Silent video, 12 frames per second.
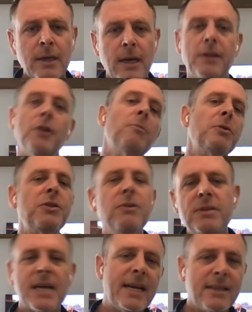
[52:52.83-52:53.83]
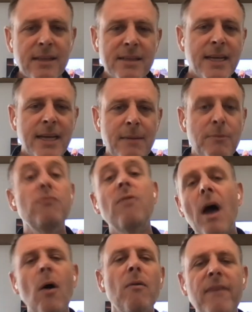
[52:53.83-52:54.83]
and the number two takes the team,
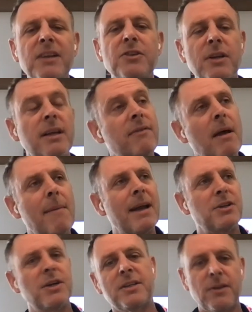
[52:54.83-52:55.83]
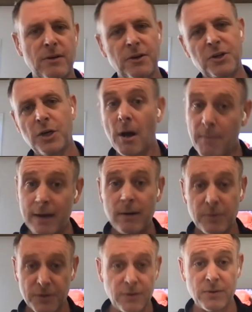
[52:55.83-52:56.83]
eventually if that manager gets another job, that
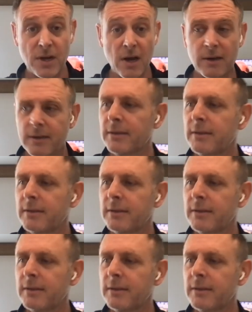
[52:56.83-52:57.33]
number two's gone.